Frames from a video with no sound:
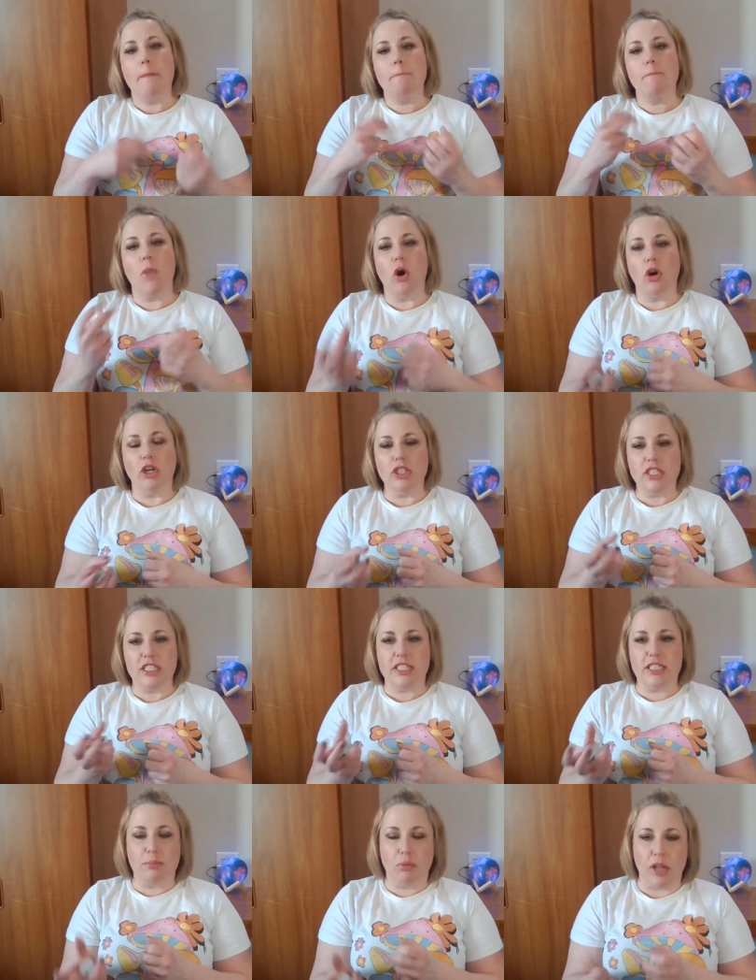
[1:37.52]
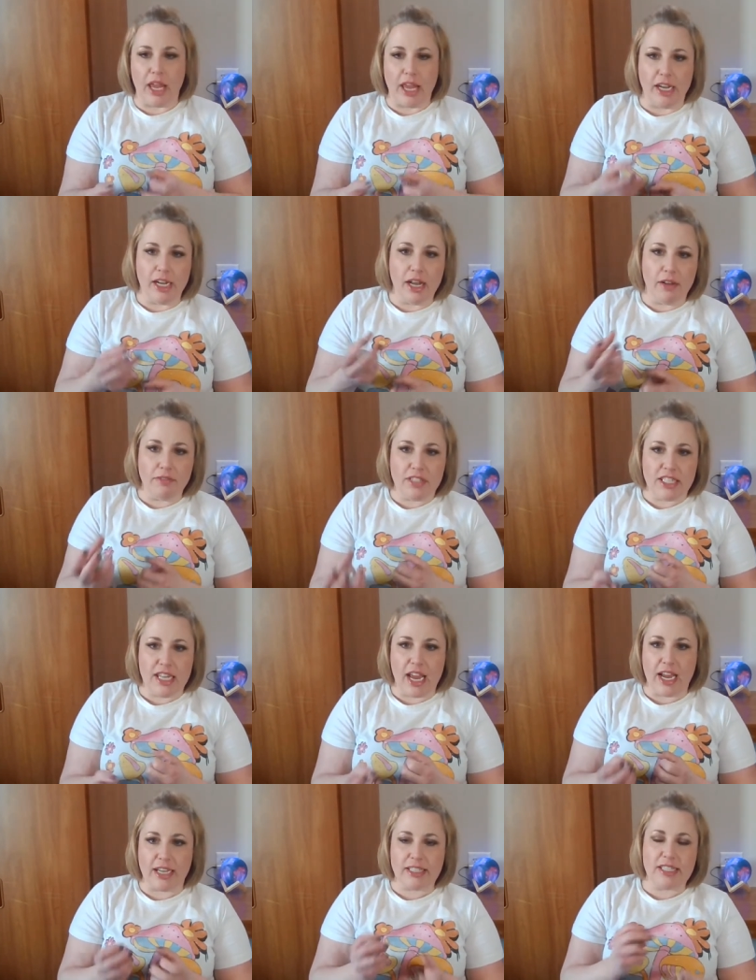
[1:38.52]
Mars is the planet of
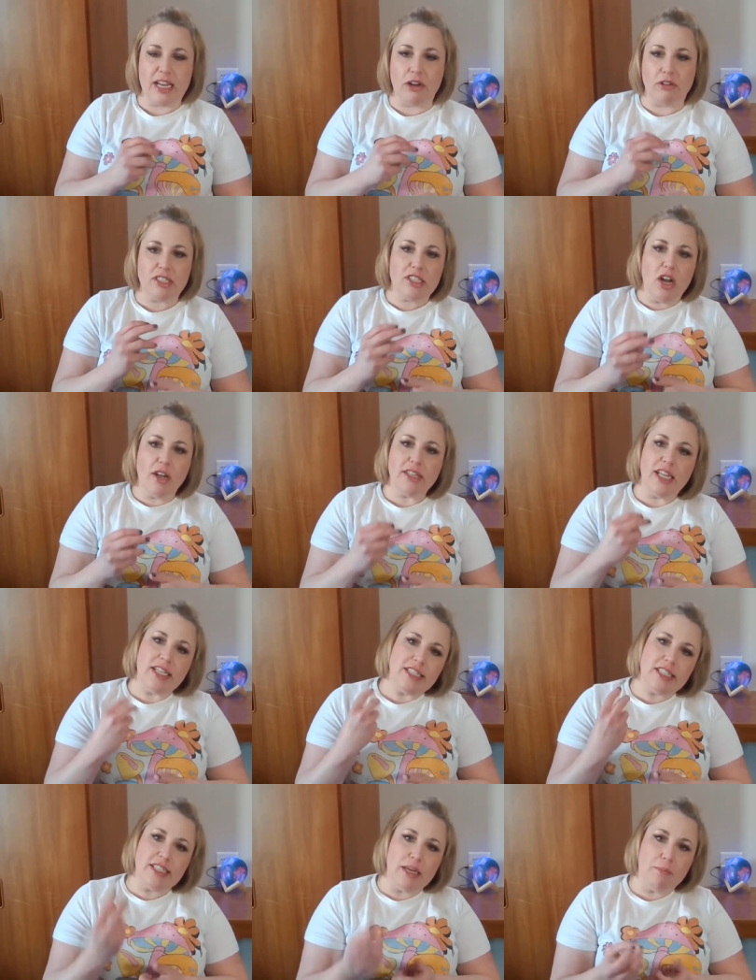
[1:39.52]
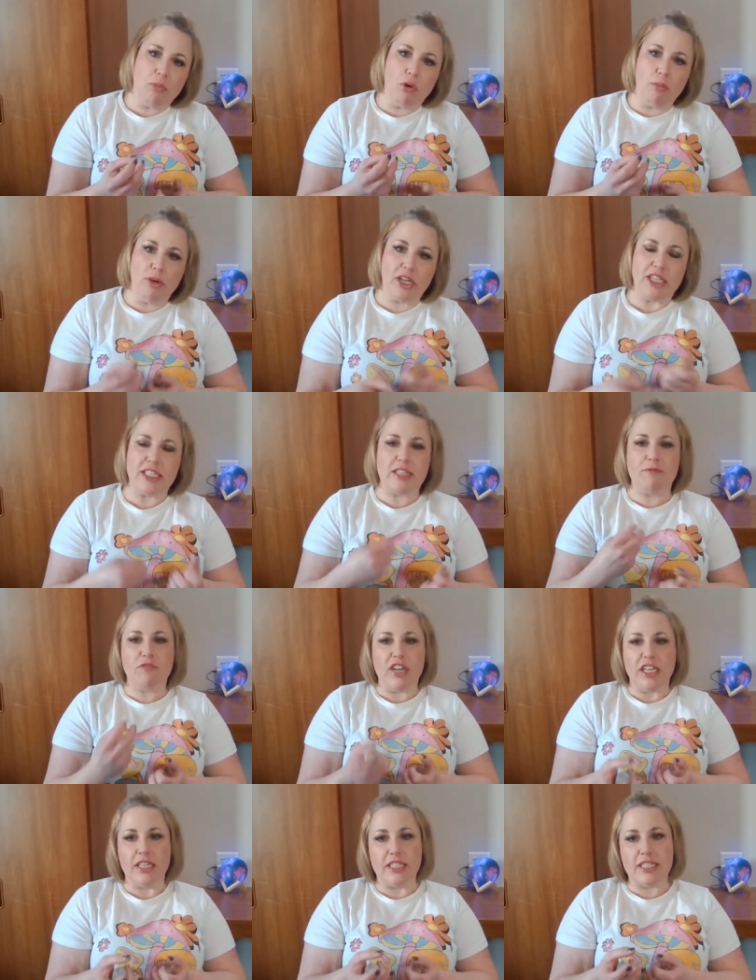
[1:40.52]
sex. Now, it's not that simple because
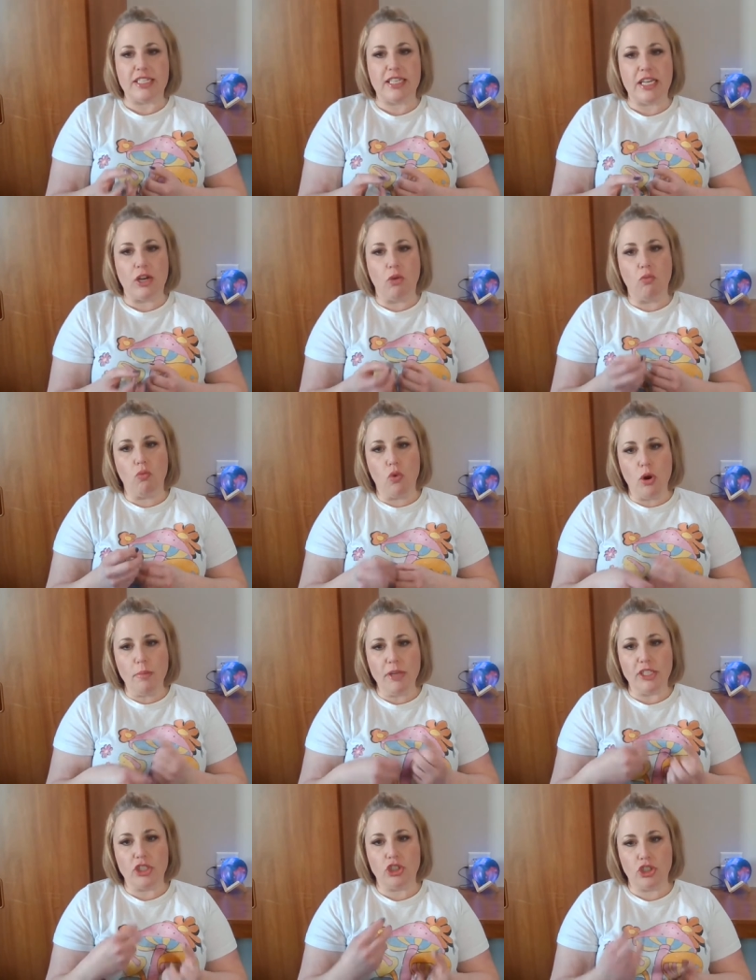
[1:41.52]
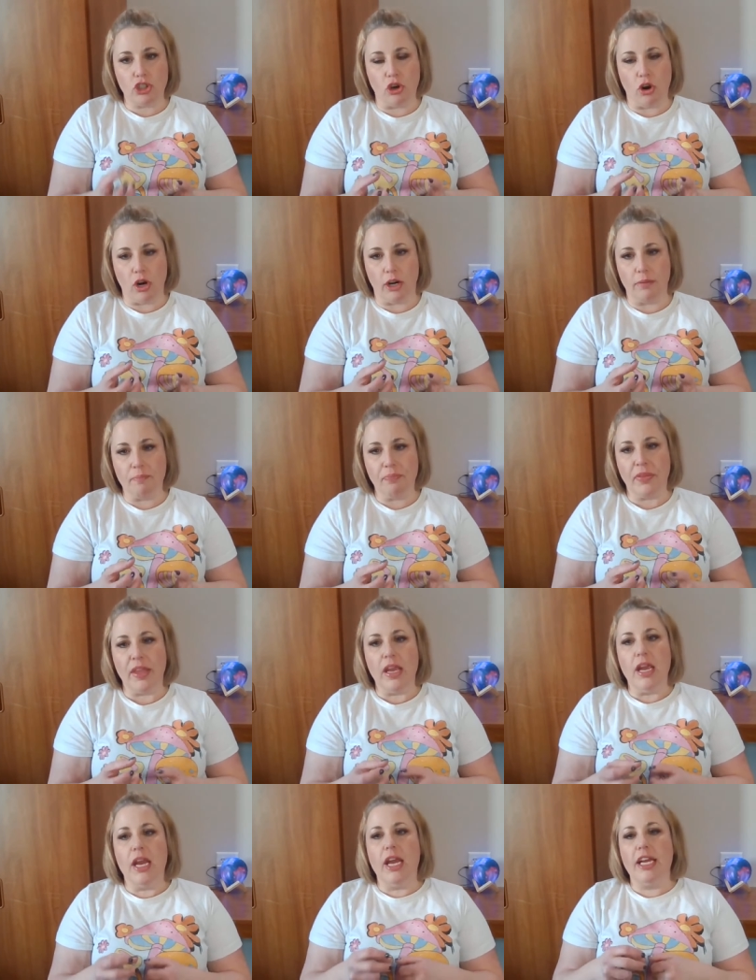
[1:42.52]
Venus in a woman's chart
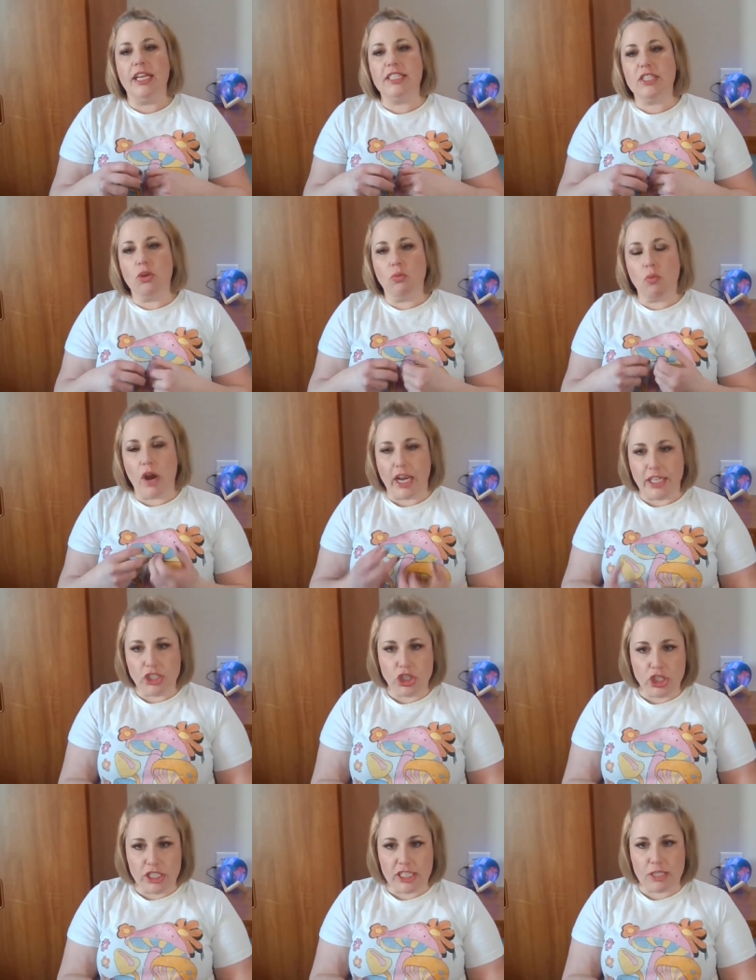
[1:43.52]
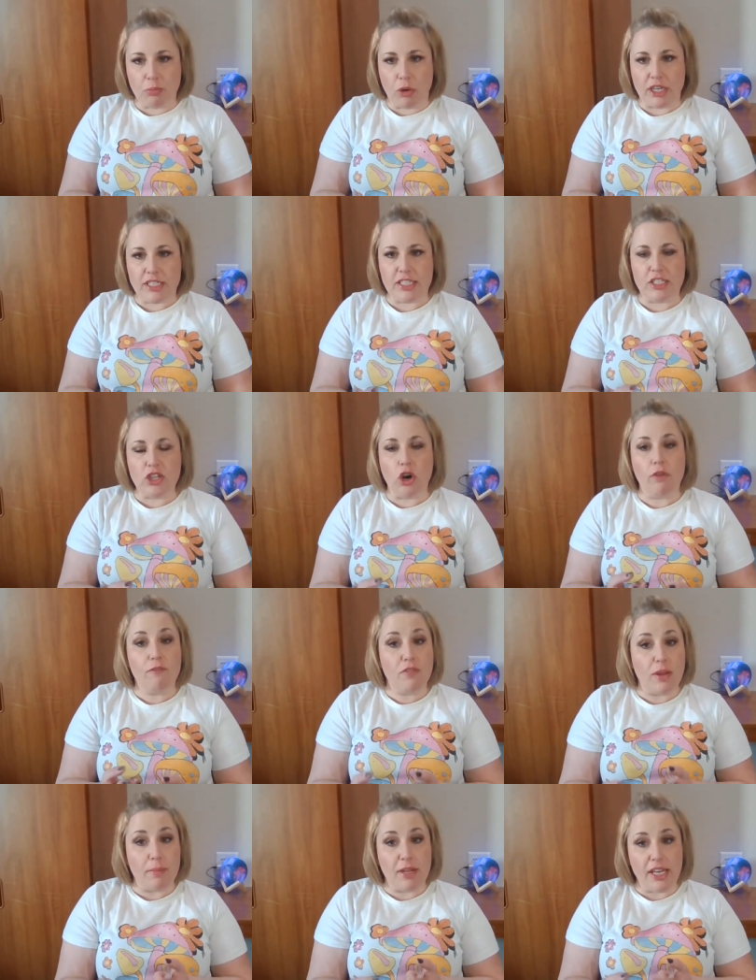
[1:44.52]
is the way she expresses her
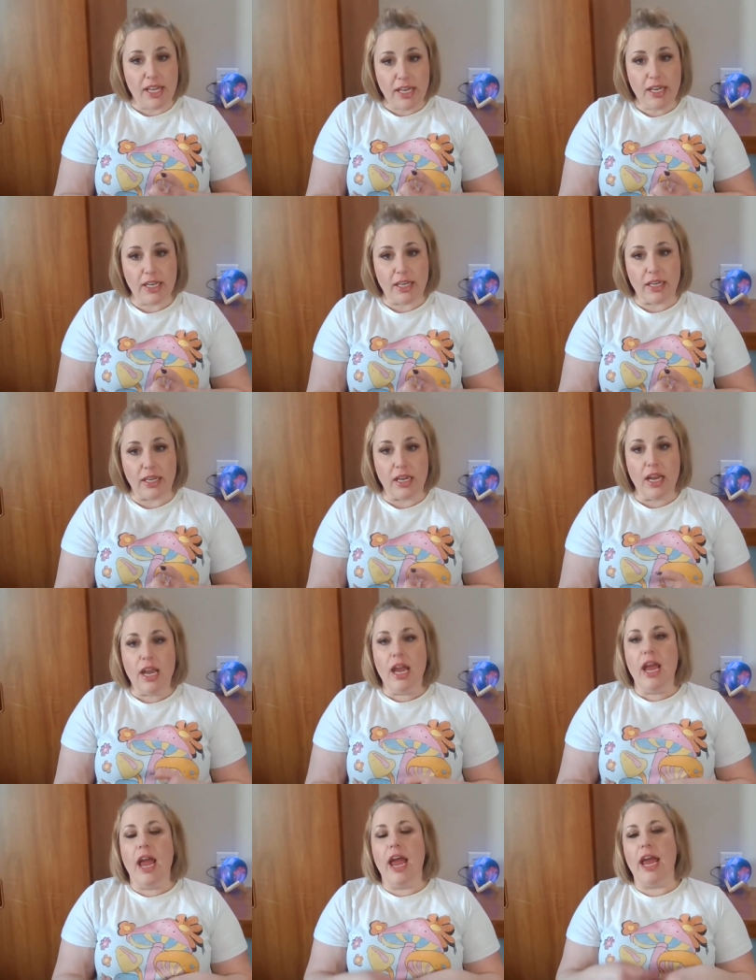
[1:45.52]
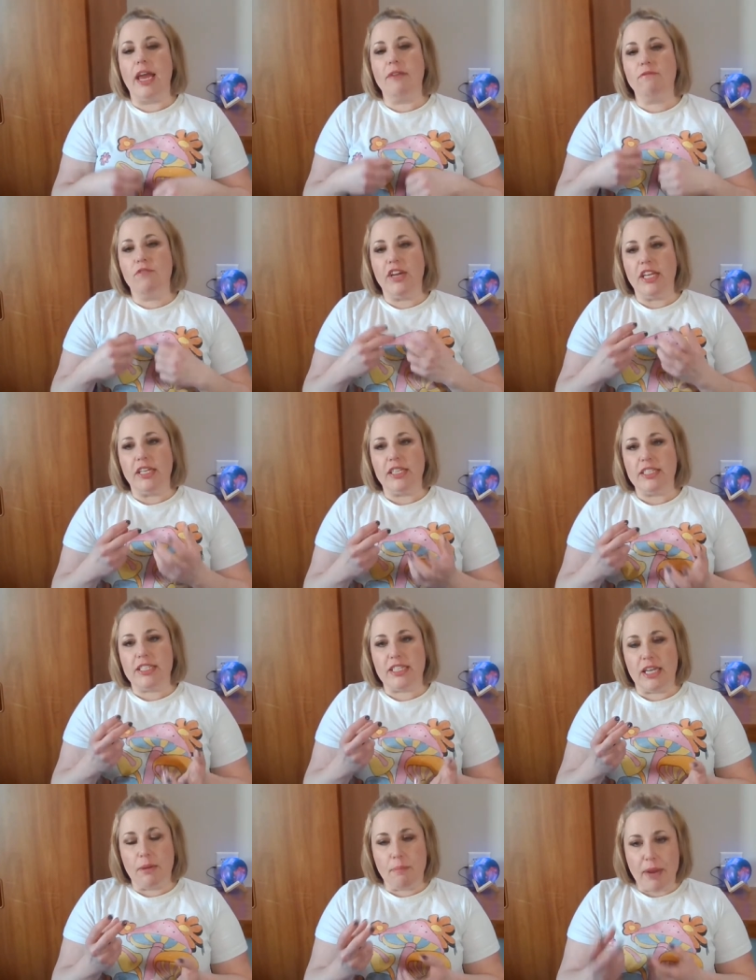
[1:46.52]
femininity. And
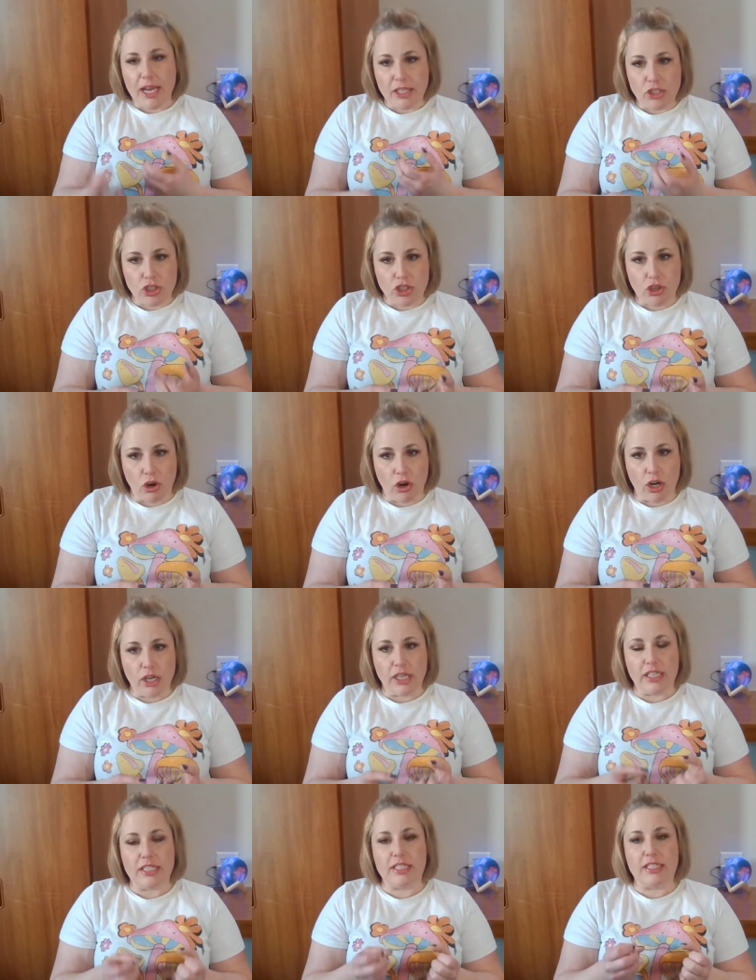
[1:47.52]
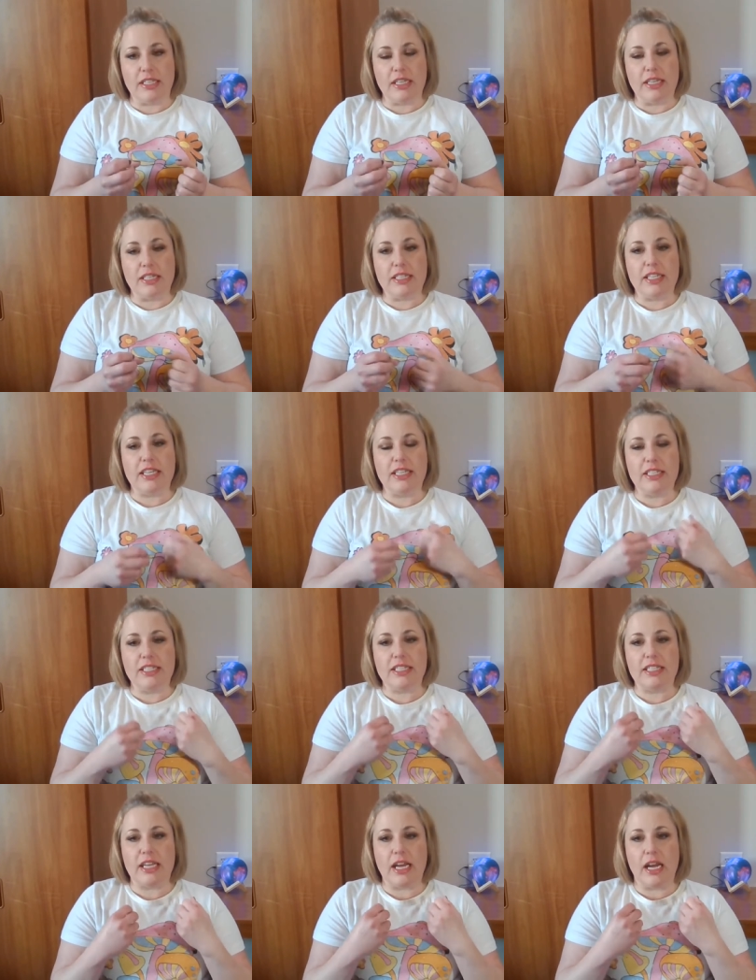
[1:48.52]
Venus in a man's chart is is
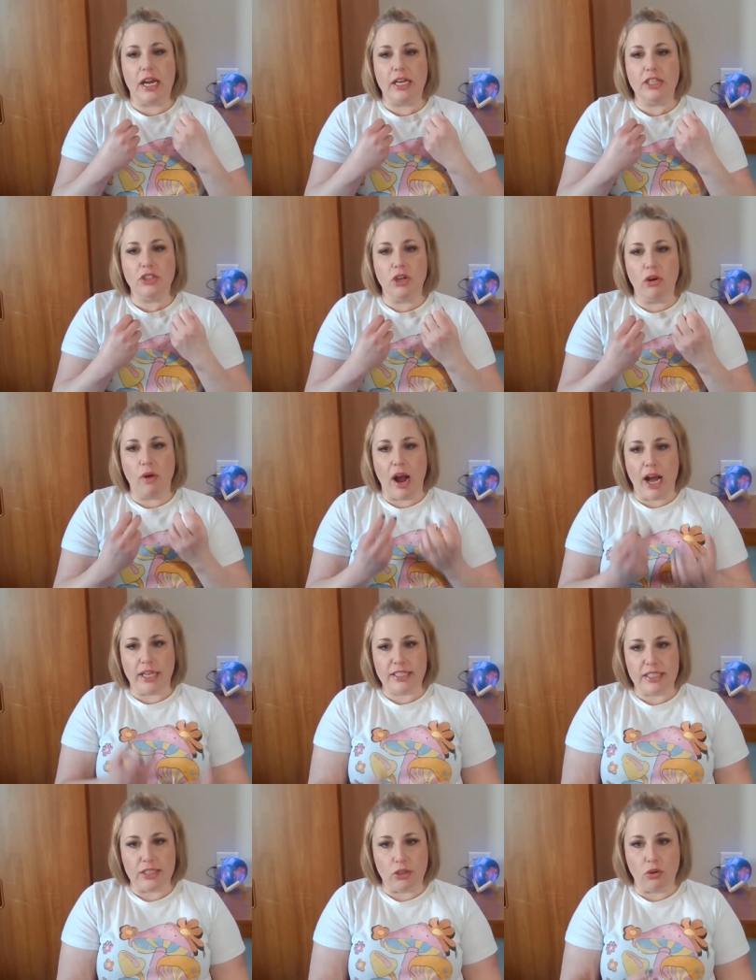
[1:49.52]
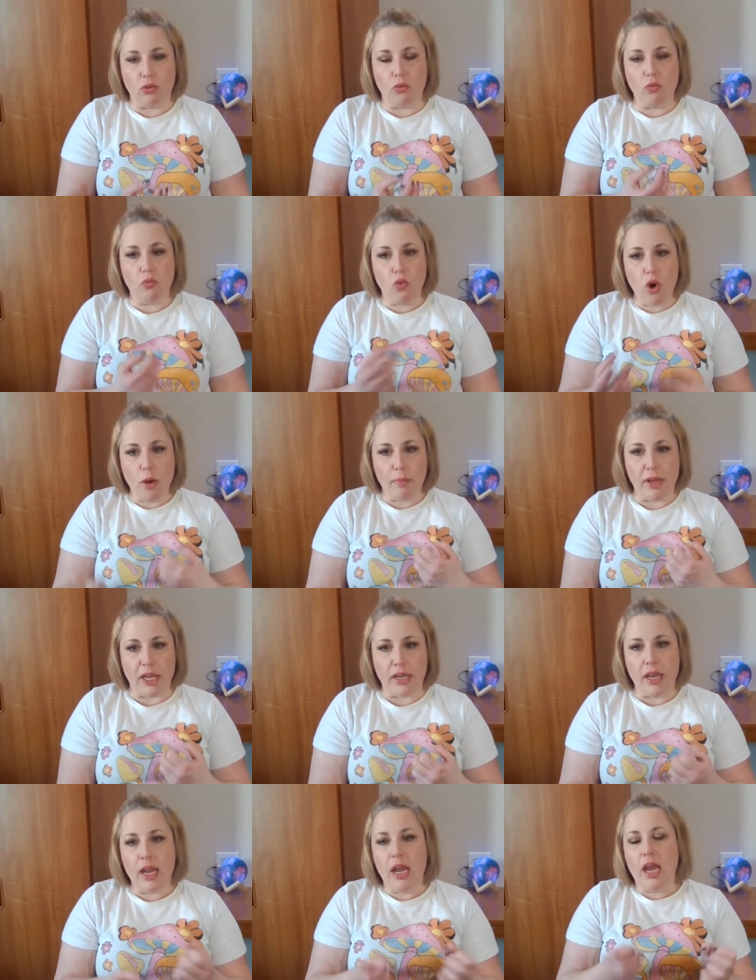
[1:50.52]
his uh, you know ideal
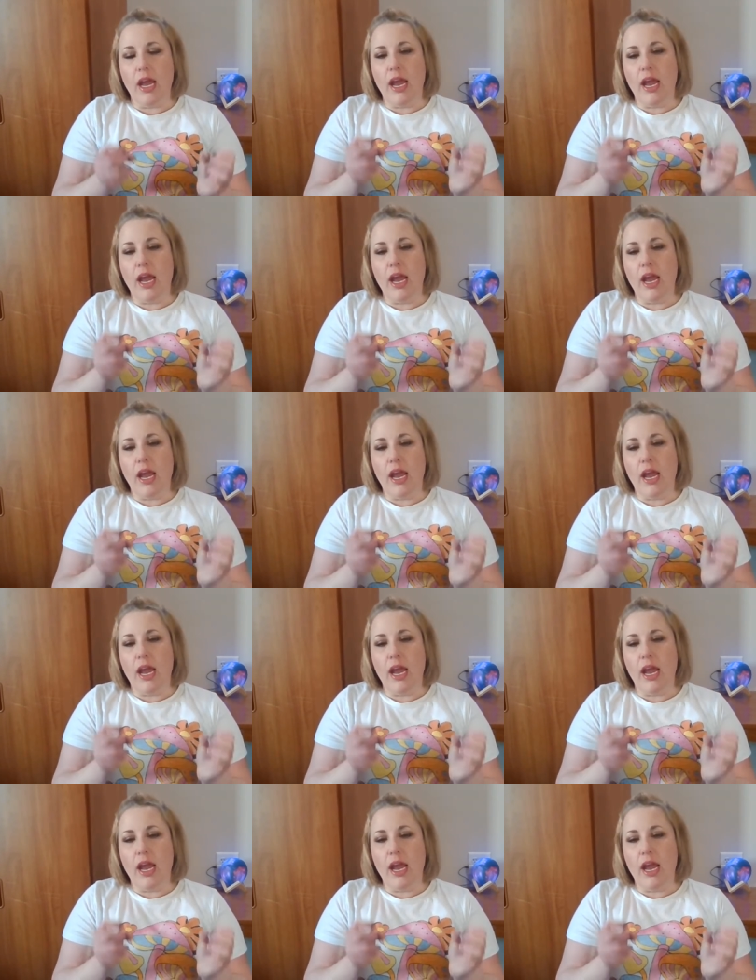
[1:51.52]
woman.